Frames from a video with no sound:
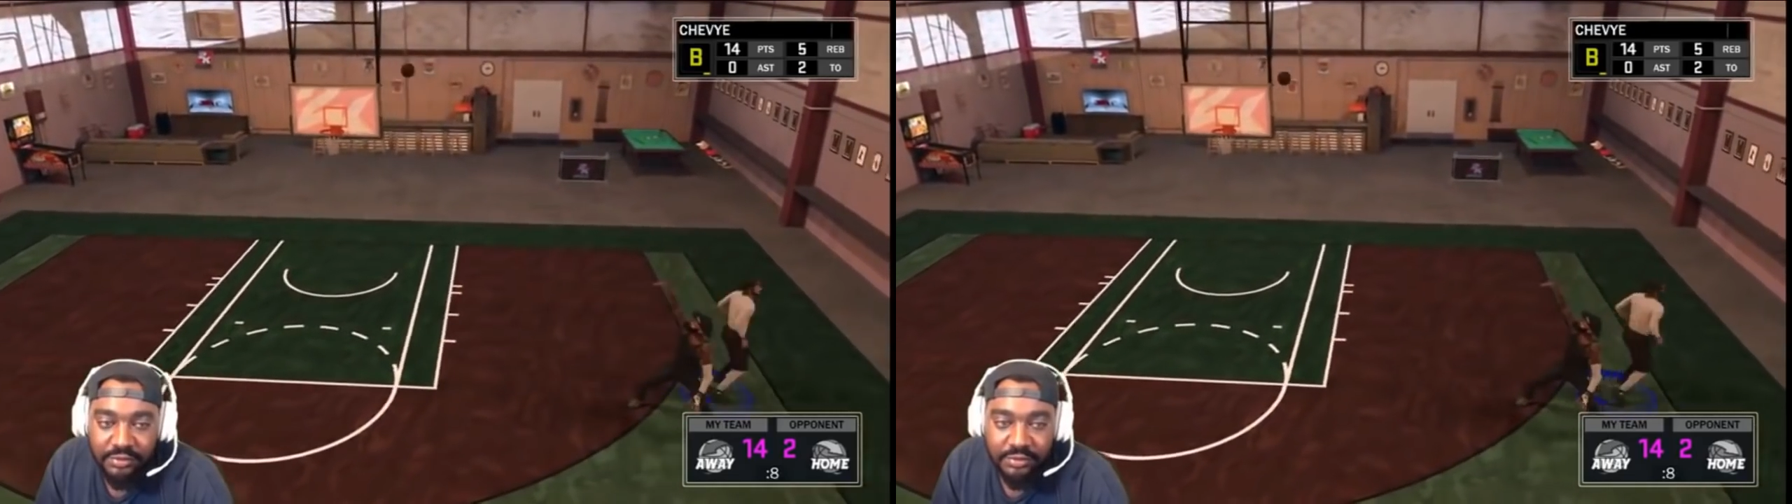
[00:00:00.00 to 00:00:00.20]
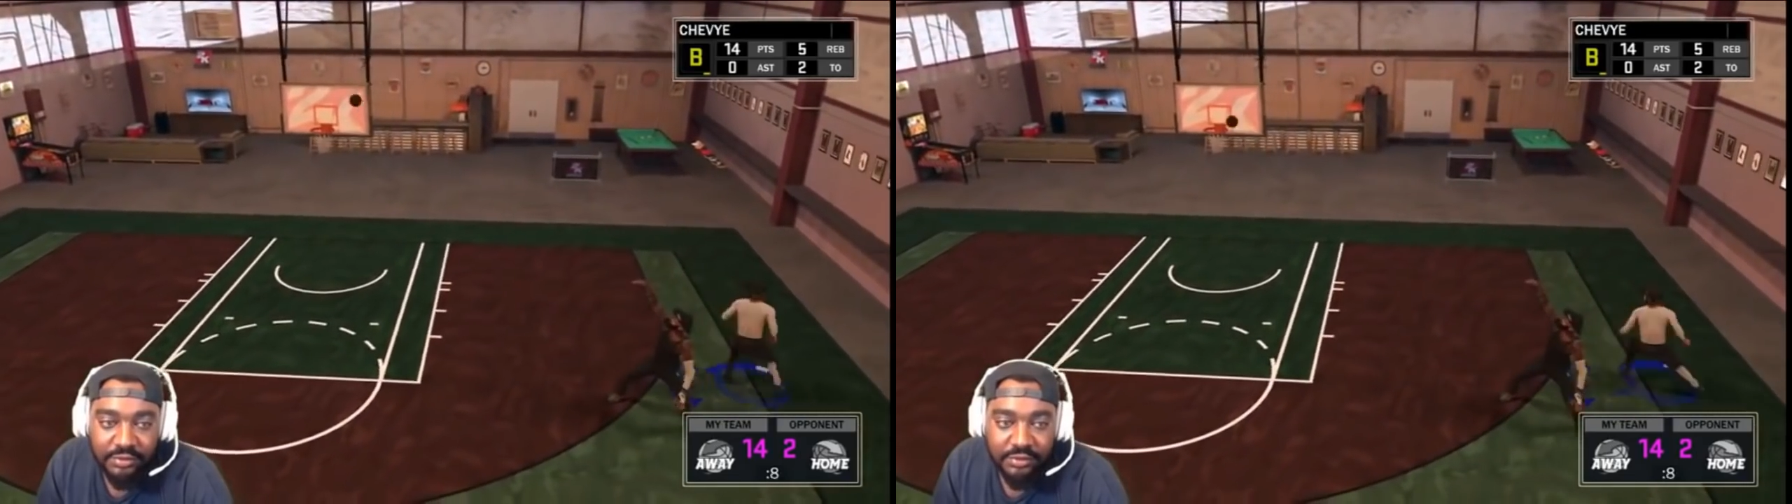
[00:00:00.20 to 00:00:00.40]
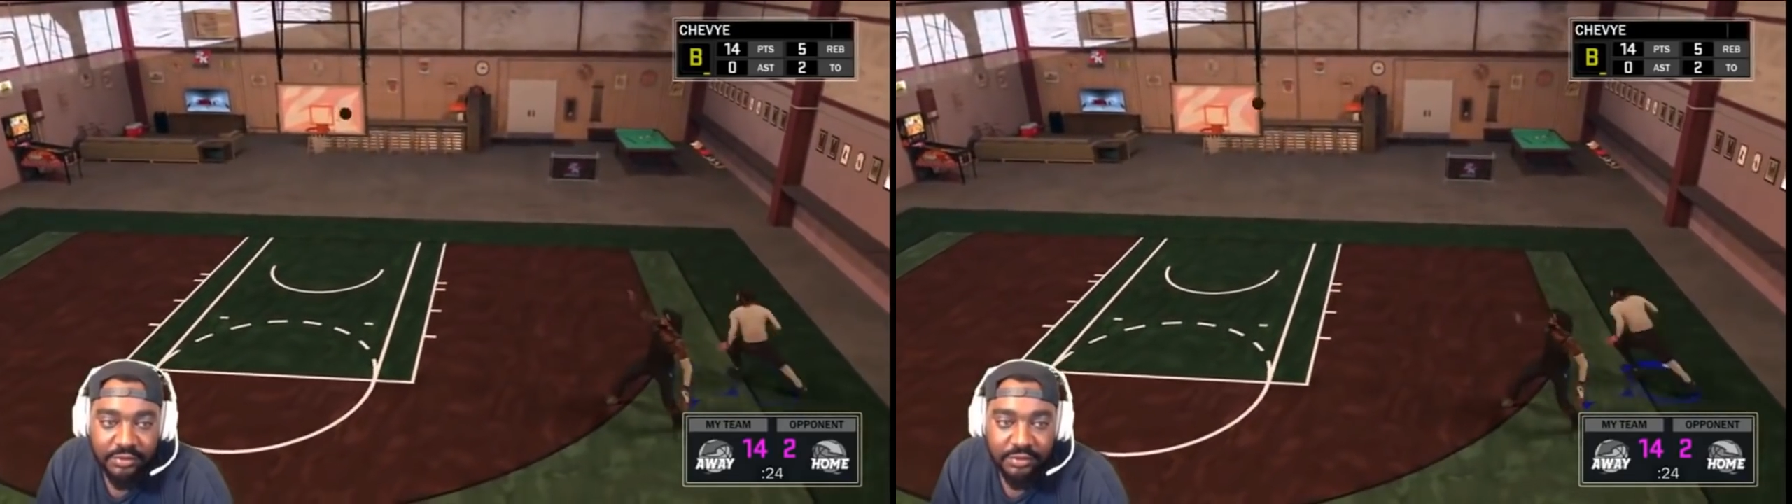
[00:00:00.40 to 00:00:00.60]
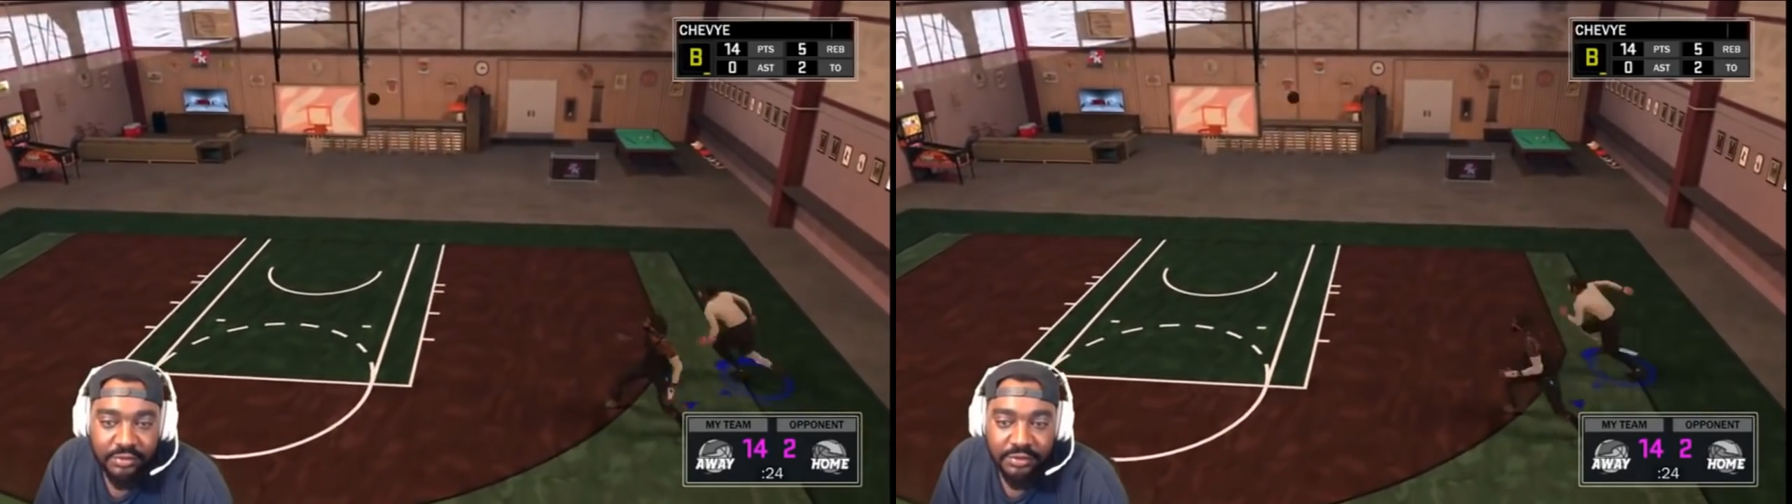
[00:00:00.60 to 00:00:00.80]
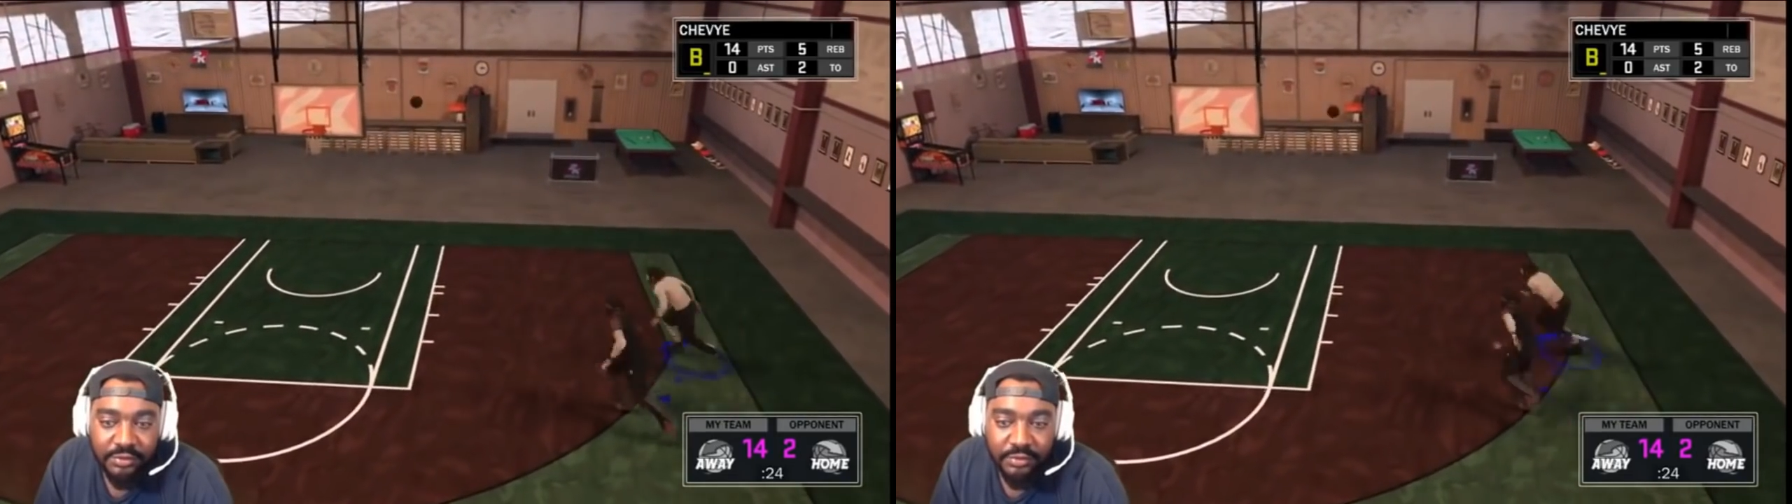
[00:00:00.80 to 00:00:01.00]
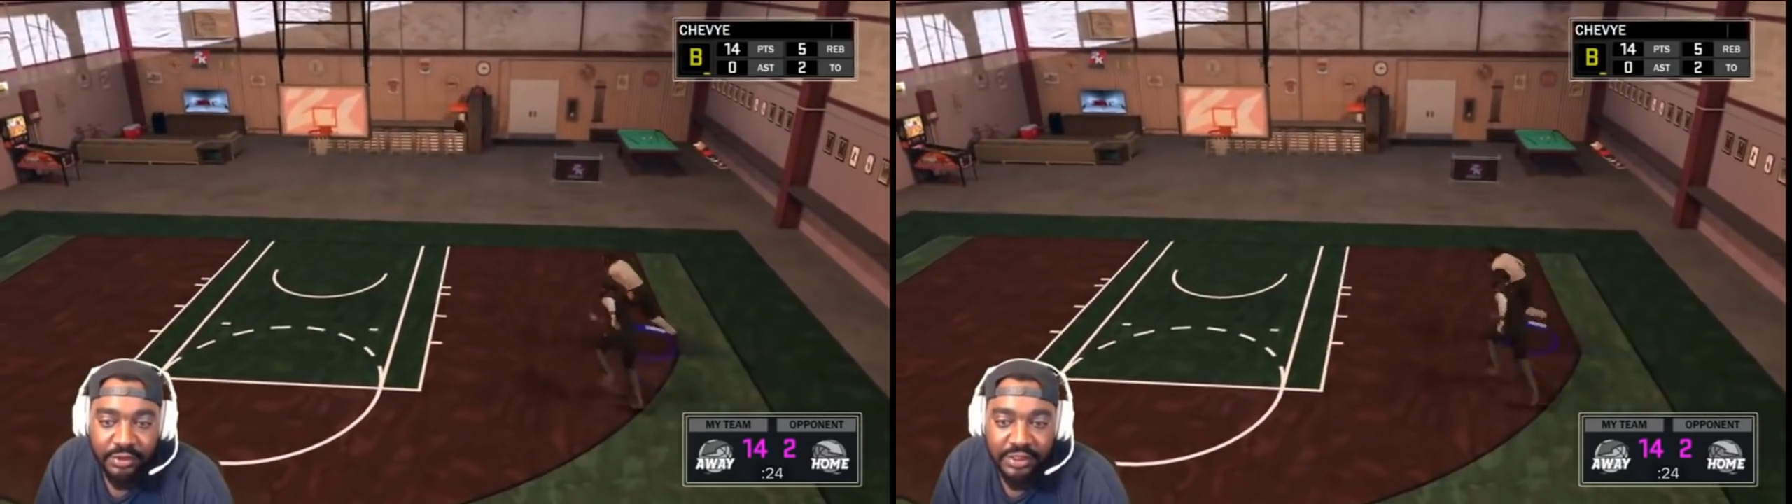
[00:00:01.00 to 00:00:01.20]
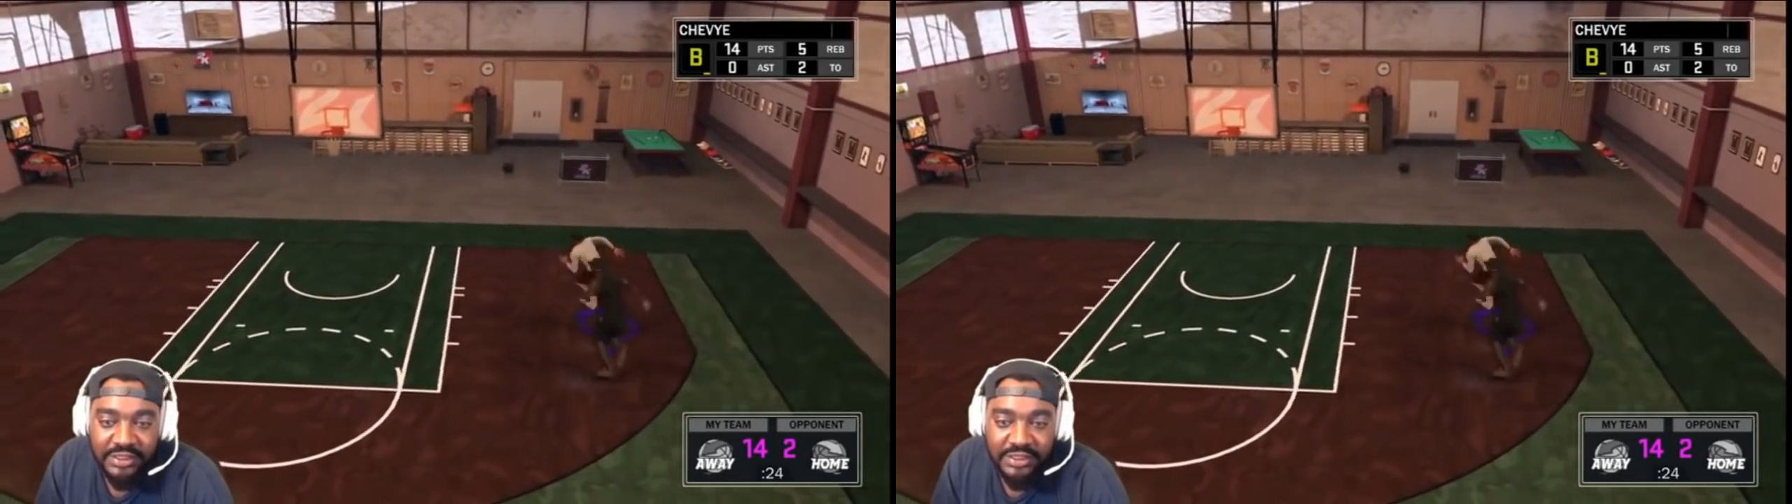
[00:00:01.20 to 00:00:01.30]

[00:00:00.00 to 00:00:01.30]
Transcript: Dwayne. Bro, that